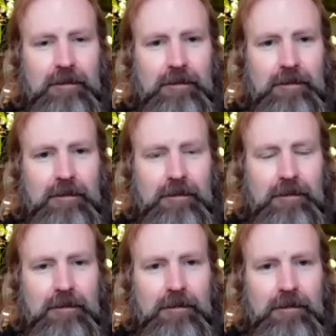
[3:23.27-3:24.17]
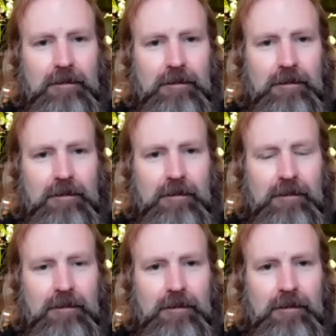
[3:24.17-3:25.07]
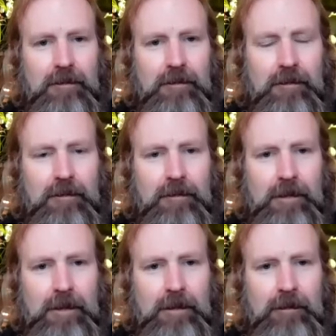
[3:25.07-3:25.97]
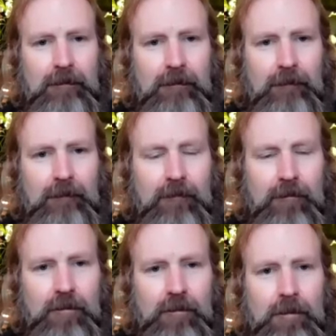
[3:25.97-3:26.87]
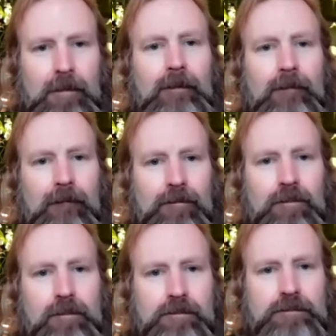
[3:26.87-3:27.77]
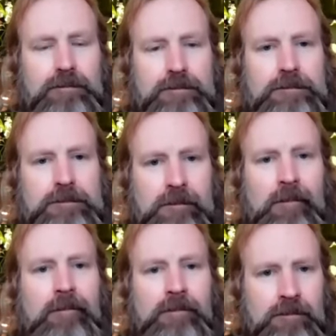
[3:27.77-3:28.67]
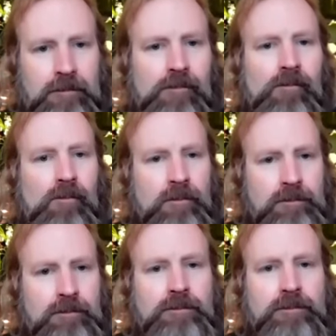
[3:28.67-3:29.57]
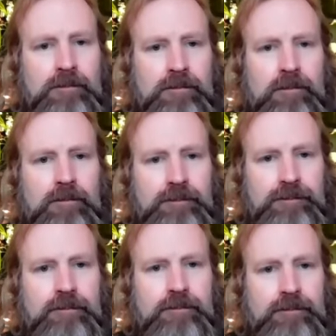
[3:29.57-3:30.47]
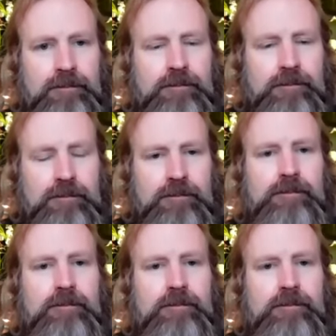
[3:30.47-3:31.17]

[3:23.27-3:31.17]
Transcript: No words are spoken by the person on screen.